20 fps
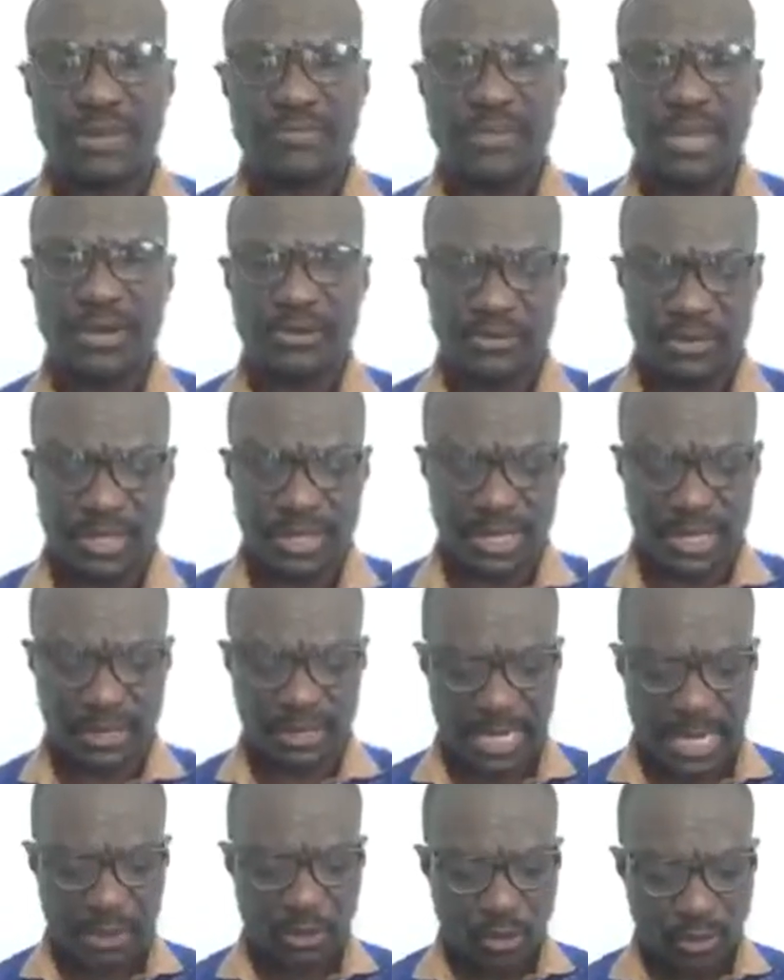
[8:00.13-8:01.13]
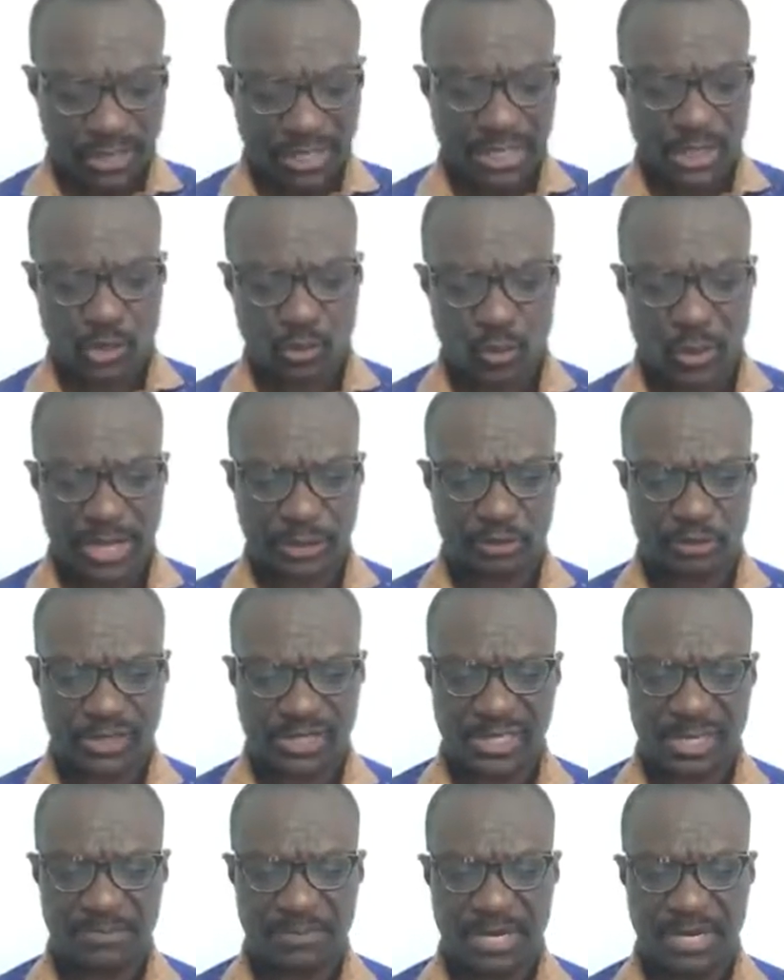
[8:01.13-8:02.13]
Samaria. And on his way to
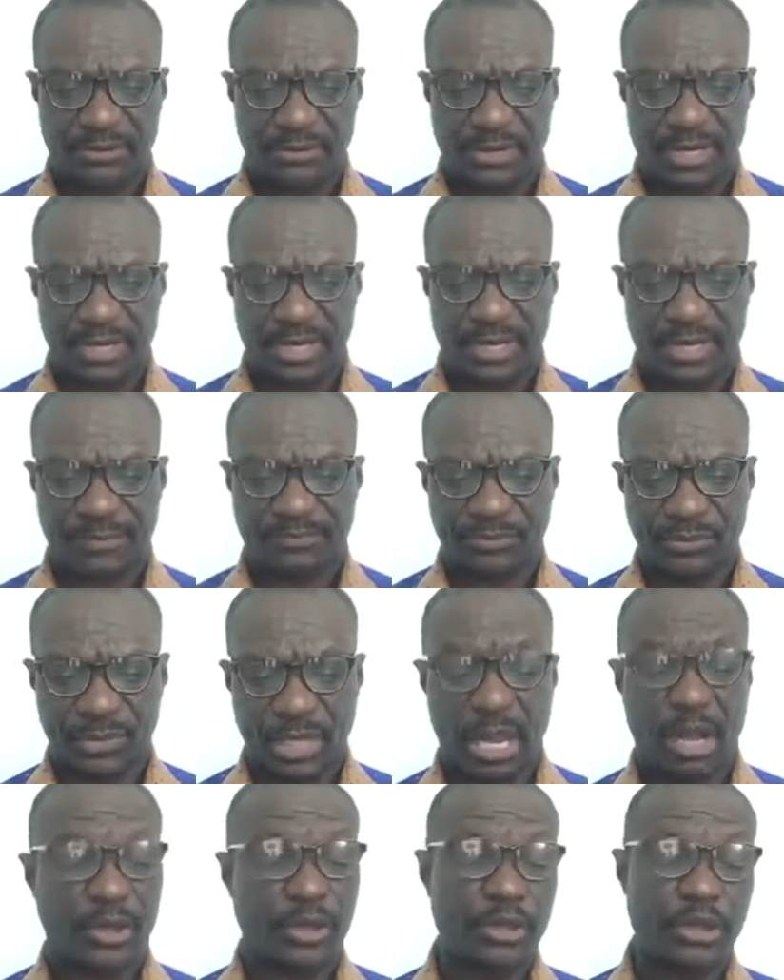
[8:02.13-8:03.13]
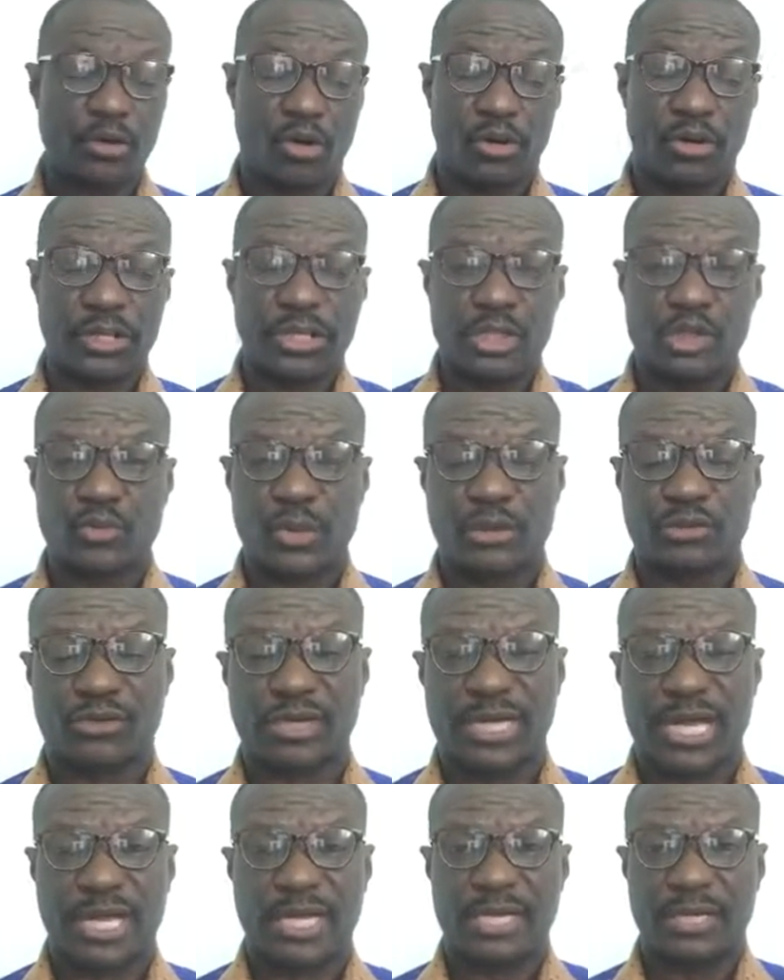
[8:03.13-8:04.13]
Samaria, on, on his way
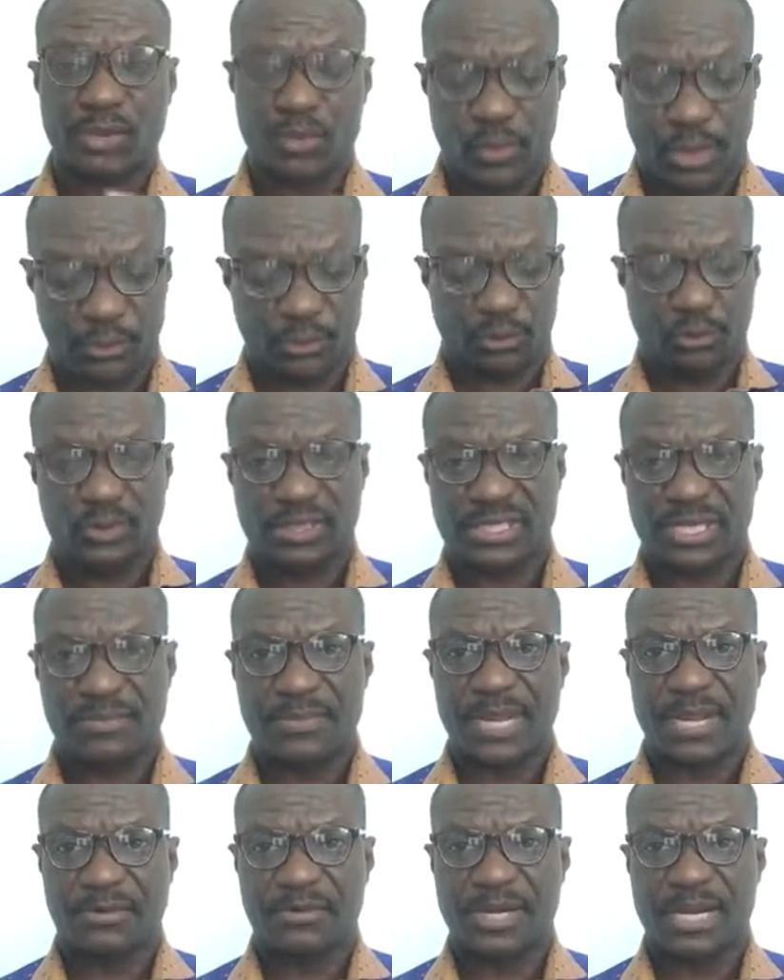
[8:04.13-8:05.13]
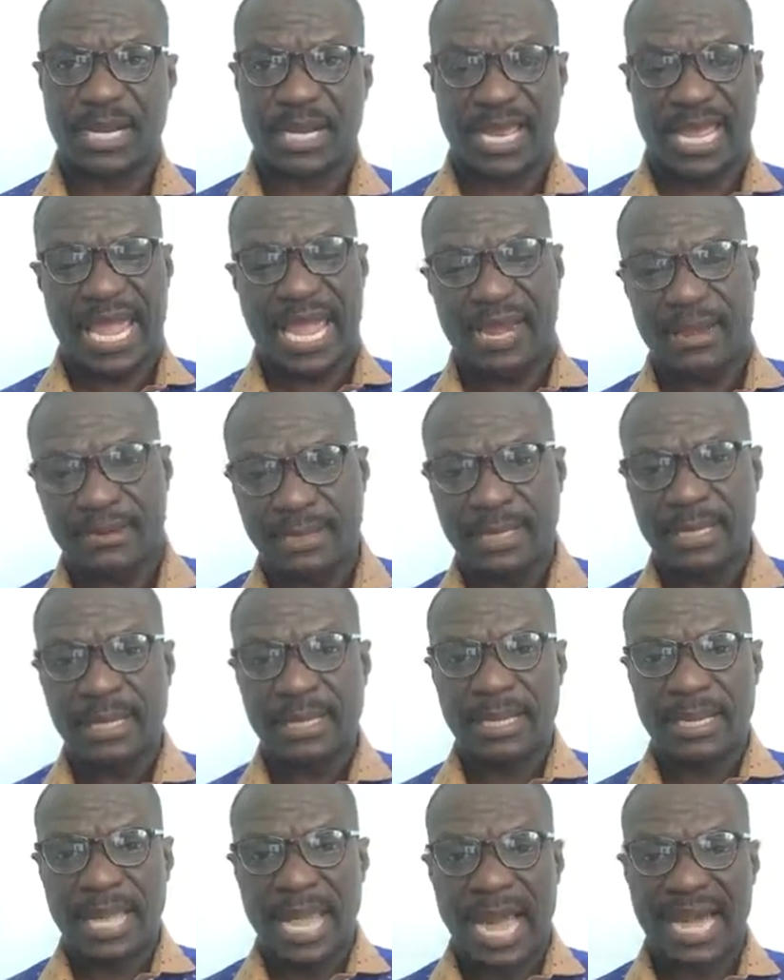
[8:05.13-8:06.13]
to Galilee, went through Samaria and
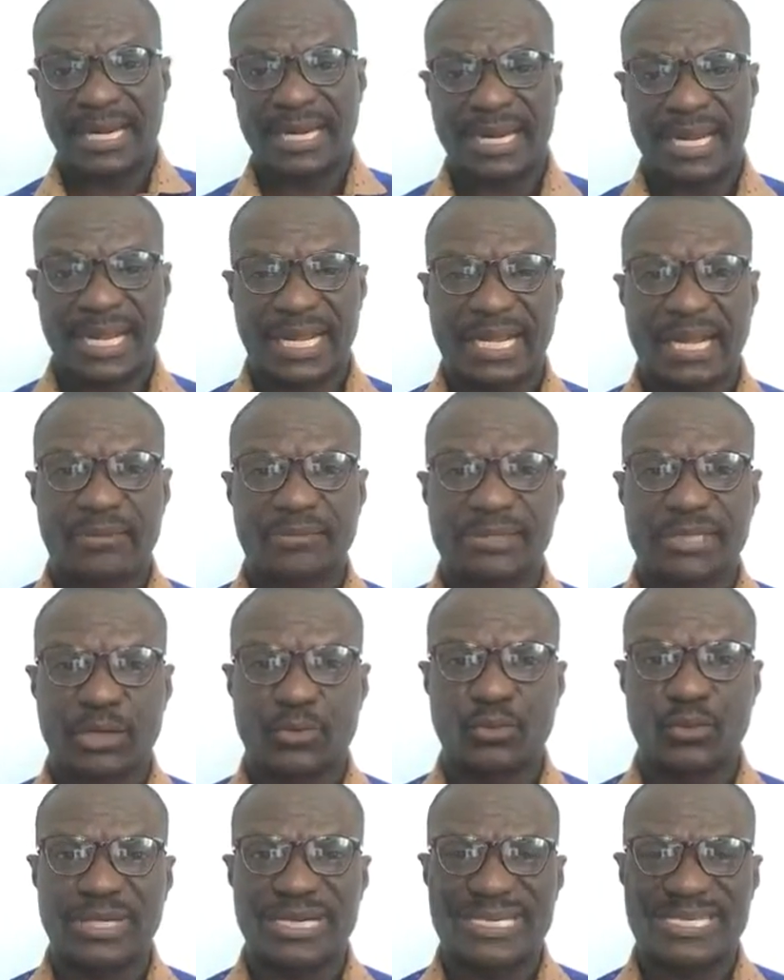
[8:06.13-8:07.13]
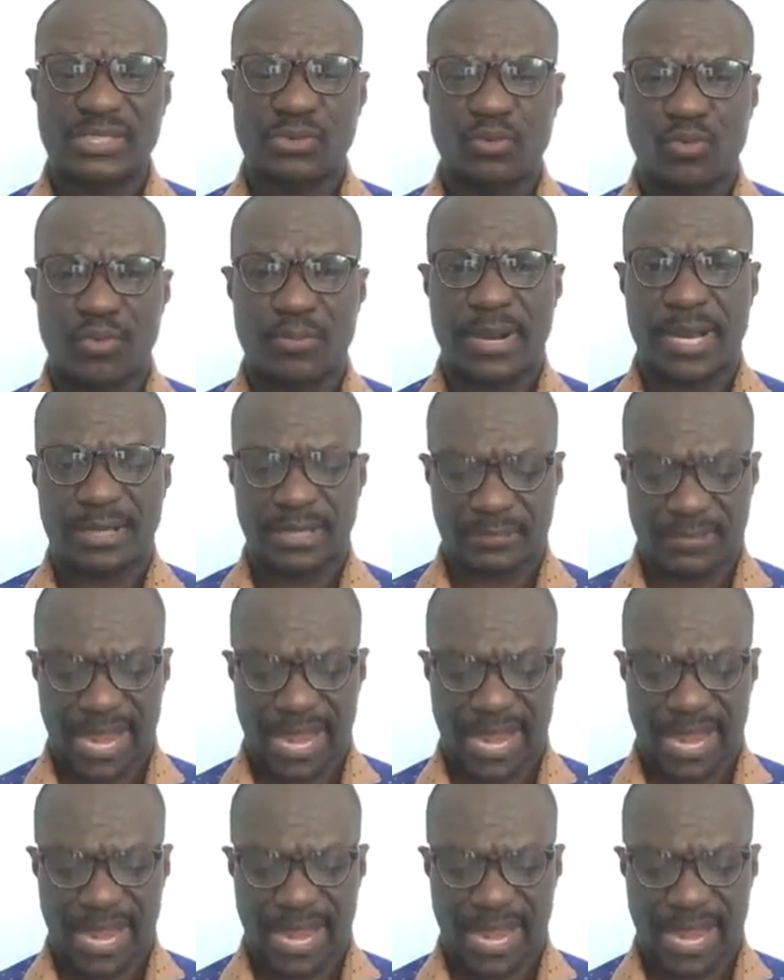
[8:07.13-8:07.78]
had an encounter with this woman.